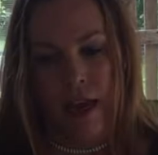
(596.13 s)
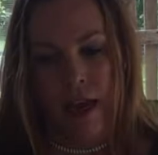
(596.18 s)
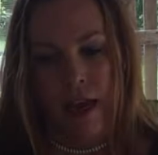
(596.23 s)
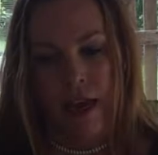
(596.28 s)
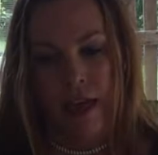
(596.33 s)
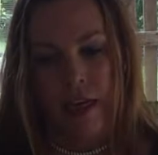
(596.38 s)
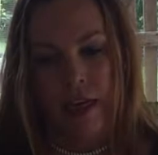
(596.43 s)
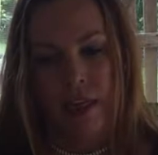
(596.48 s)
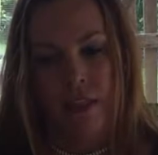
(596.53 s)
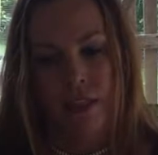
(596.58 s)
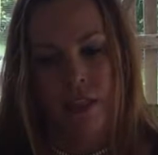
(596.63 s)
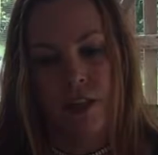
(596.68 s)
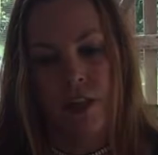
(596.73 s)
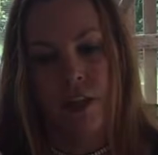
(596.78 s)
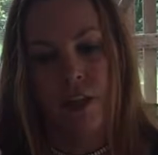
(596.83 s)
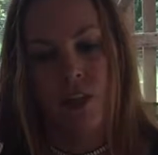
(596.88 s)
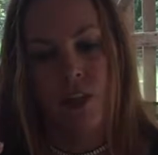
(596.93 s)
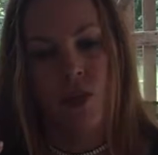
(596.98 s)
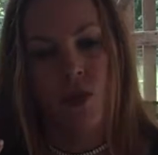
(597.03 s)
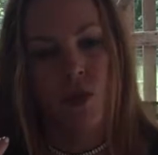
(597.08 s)
and
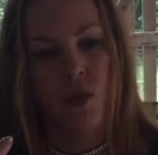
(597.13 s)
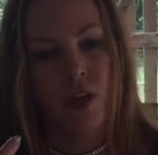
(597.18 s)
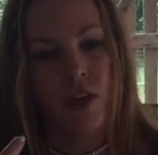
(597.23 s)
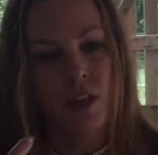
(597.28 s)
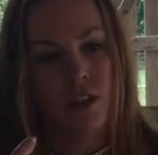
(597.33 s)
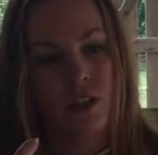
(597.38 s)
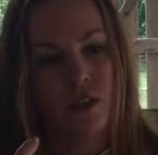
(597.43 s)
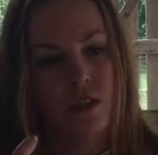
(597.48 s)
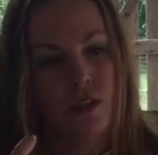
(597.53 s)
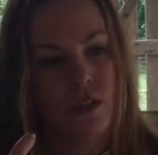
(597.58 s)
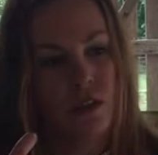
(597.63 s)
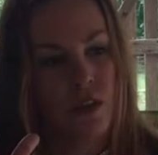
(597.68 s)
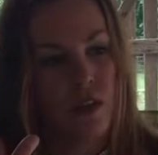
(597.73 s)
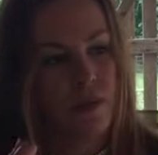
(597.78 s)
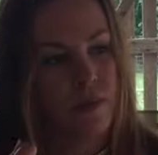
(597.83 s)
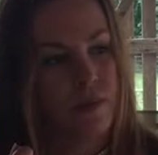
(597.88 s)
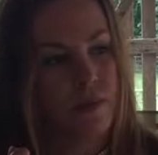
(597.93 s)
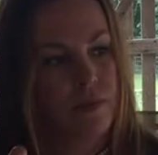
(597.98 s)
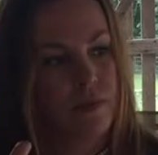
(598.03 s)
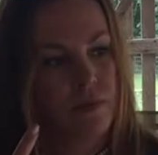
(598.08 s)
you want to
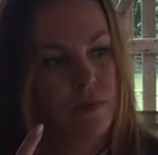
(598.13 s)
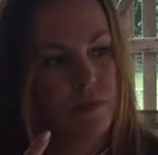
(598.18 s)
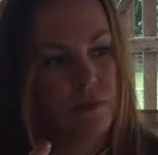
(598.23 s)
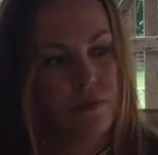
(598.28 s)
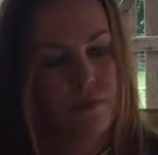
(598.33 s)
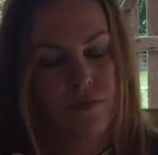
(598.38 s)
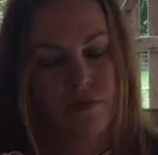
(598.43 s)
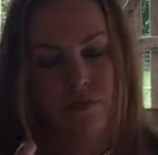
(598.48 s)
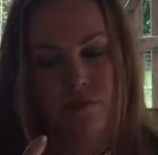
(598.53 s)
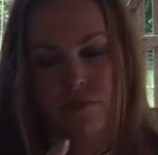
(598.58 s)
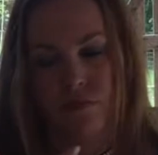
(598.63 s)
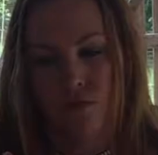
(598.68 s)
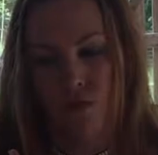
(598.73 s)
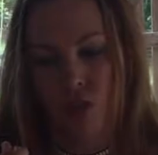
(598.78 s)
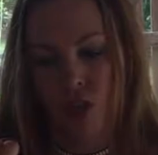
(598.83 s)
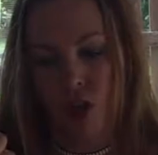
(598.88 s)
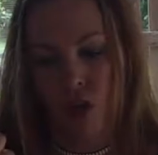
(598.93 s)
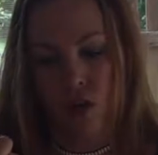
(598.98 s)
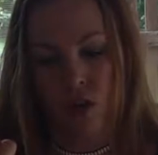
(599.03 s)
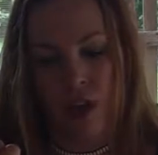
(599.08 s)

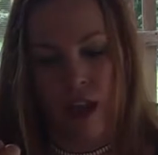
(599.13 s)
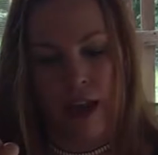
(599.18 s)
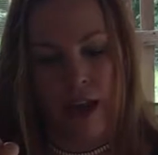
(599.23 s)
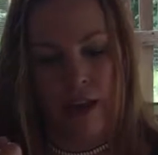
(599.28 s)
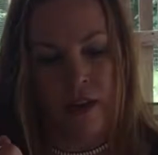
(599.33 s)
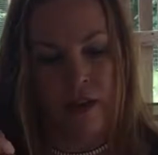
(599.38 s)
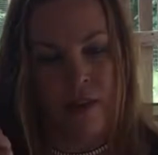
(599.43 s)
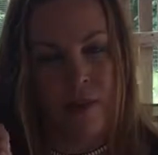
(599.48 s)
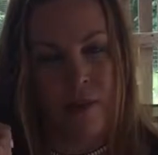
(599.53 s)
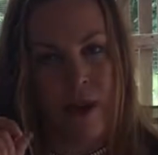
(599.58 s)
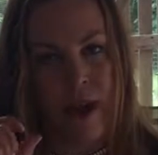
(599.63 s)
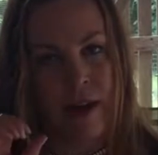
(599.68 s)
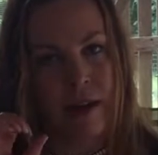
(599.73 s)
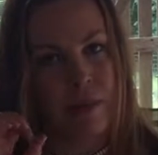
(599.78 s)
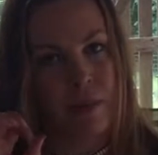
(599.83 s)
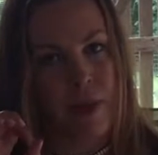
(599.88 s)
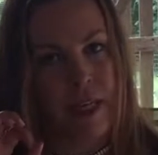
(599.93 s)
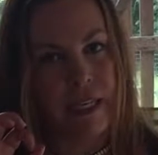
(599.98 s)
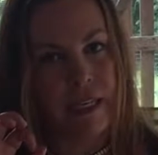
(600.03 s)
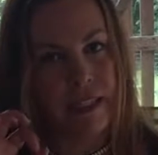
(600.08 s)
dole out about a
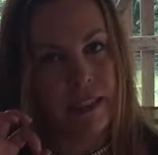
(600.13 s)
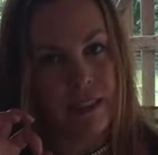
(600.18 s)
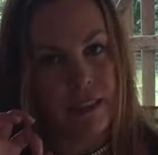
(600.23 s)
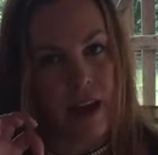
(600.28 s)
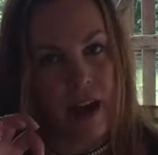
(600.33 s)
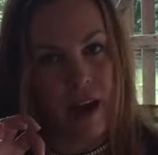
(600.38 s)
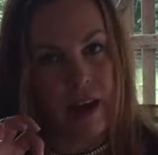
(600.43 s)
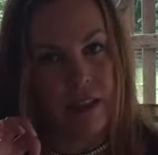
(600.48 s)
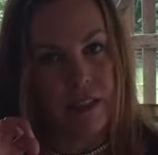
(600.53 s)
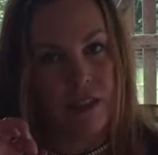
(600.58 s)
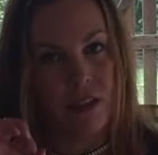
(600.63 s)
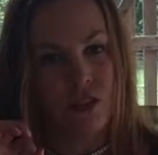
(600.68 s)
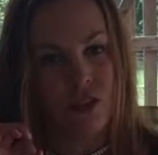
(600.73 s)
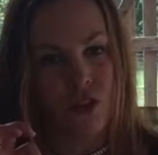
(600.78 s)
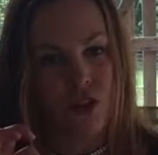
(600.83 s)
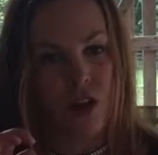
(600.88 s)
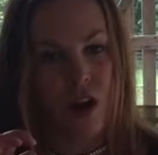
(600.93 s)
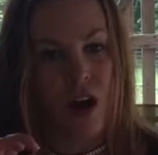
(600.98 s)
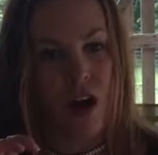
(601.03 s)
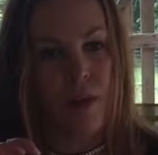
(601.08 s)
pea-sized
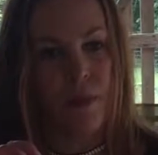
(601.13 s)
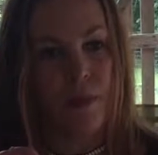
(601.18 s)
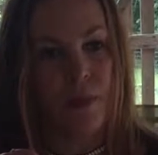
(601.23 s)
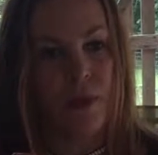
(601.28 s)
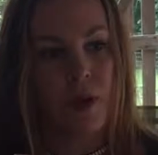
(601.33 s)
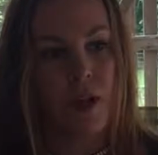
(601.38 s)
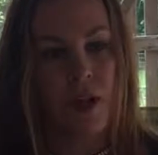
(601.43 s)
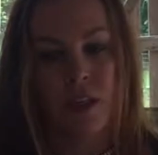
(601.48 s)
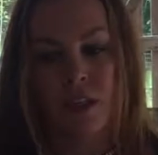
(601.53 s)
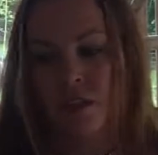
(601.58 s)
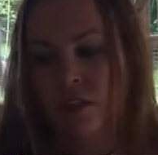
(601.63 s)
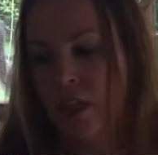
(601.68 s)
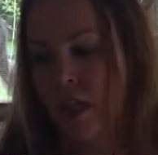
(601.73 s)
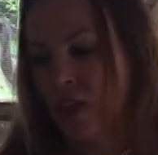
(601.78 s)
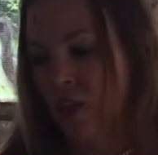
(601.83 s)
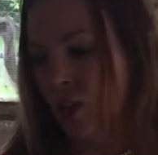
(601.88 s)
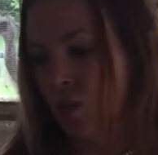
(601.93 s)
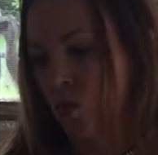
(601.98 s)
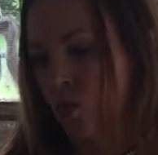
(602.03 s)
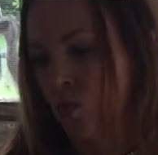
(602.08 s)
drop, and
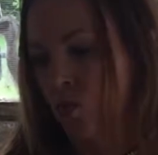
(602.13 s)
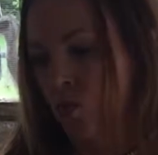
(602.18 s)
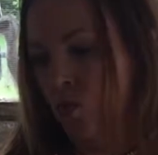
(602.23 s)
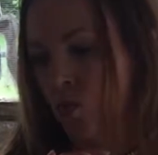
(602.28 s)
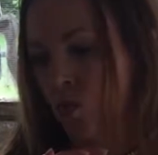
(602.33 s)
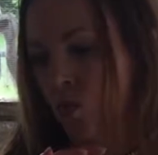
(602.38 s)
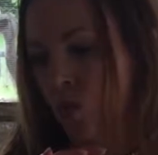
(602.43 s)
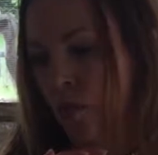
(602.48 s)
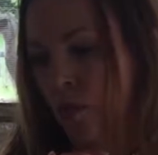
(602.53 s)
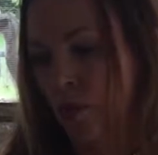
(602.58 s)
you will